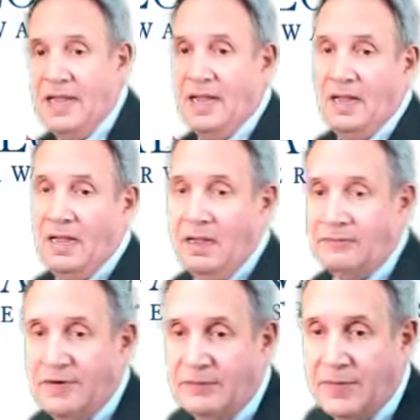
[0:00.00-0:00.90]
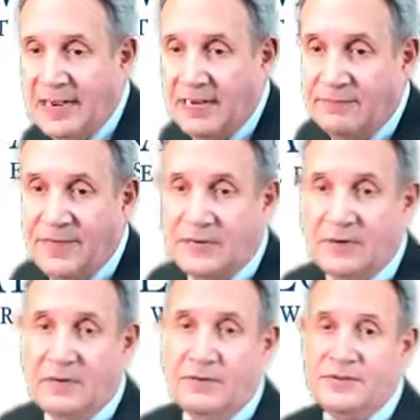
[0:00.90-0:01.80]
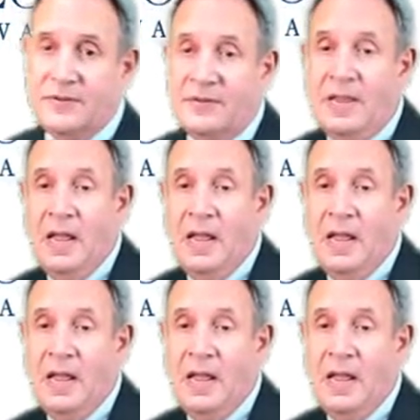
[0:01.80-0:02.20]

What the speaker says: River, and Victory Cruises.